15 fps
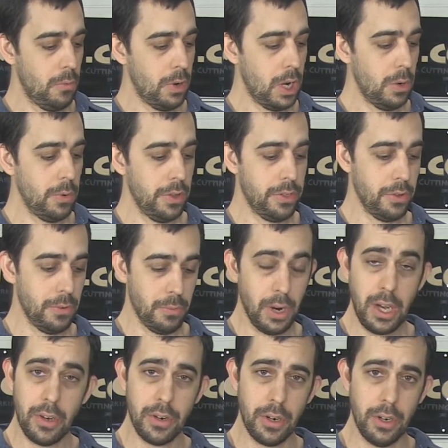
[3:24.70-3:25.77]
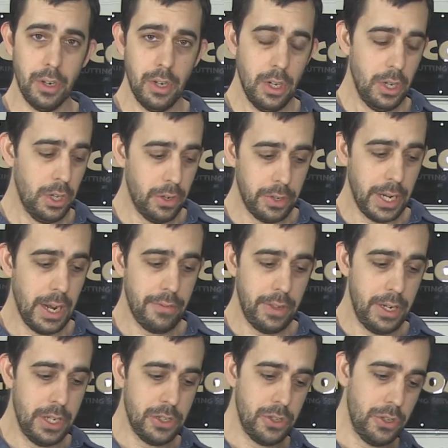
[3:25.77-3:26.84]
While with a router, you don't have
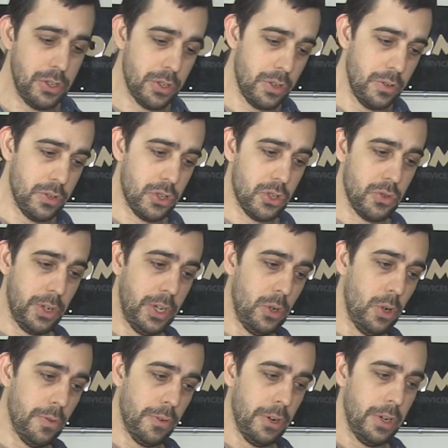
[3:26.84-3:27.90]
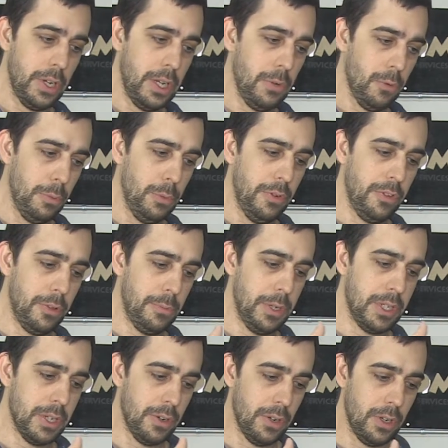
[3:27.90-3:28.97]
that issue, you're just going straight over it and removing the
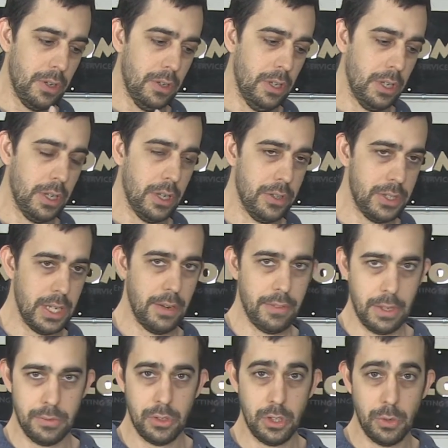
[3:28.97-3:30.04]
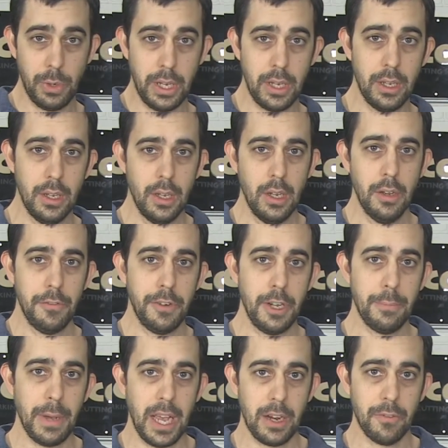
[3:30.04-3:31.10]
material because you have that two-way
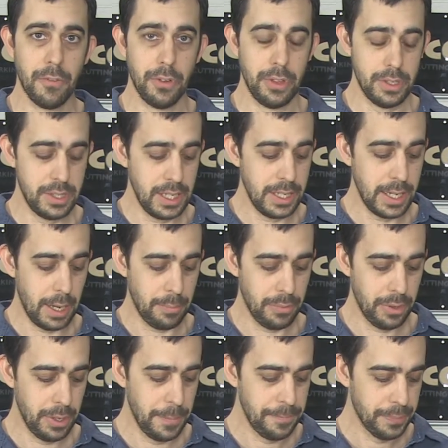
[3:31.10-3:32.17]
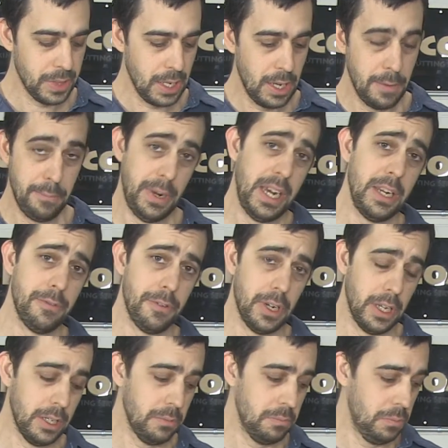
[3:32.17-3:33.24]
feedback for the Z depth. Paint
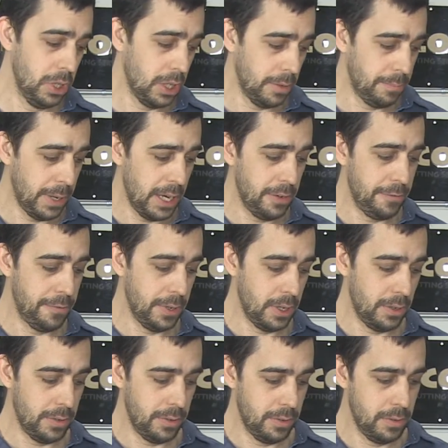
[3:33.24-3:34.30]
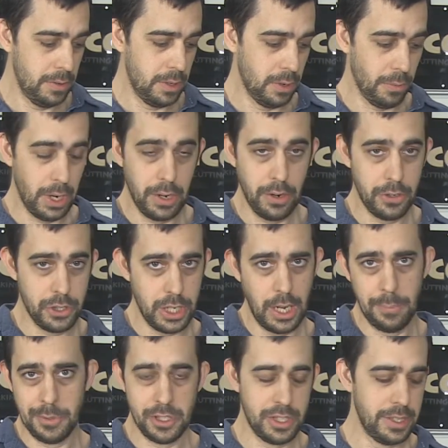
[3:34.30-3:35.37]
filling, you can paint fill a router
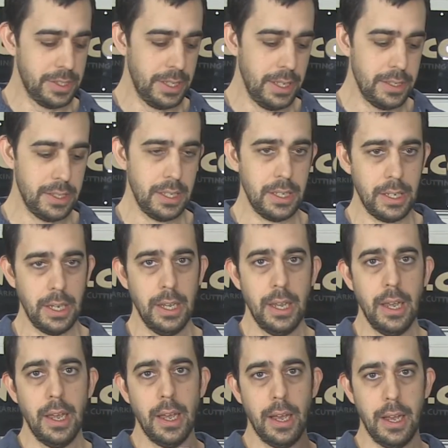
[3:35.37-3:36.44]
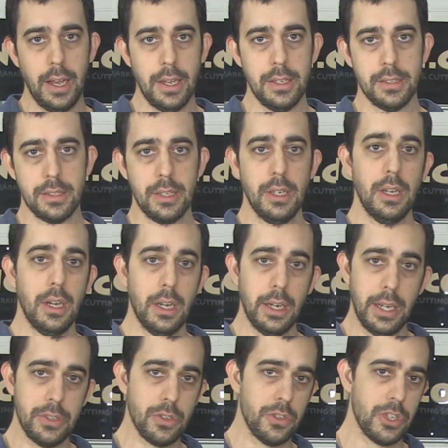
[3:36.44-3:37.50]
job just as easy as a
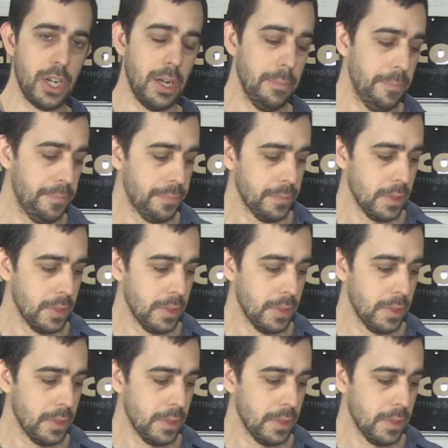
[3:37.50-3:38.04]
laser job.